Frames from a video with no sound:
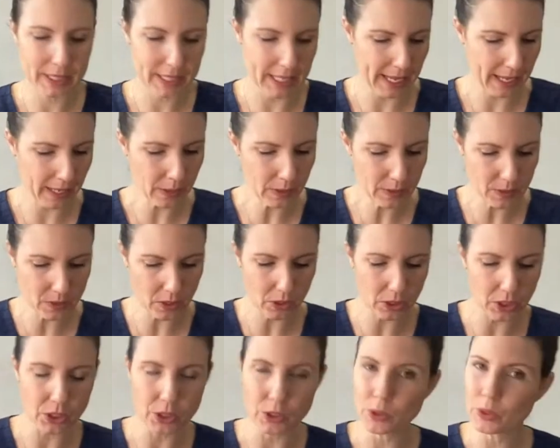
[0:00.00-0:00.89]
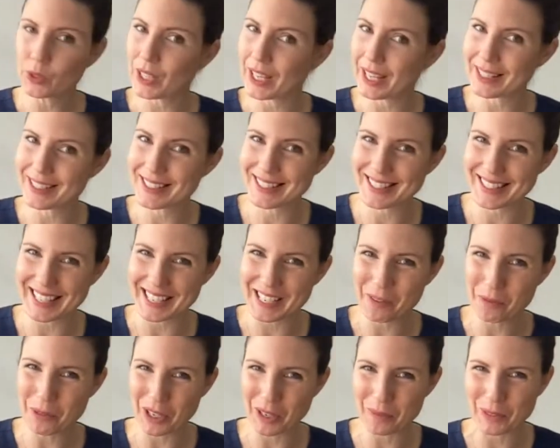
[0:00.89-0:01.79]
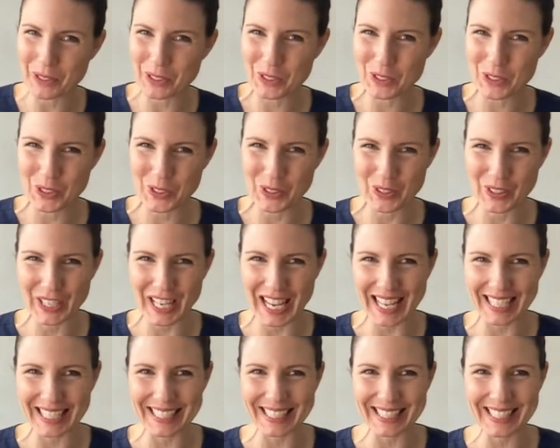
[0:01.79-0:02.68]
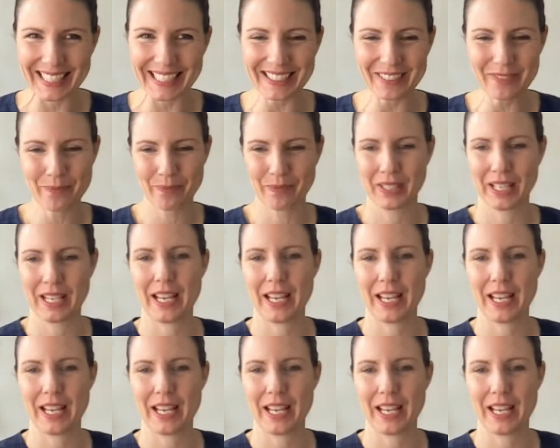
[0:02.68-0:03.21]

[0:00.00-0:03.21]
down so that you can see what I'm going to do on Annie here,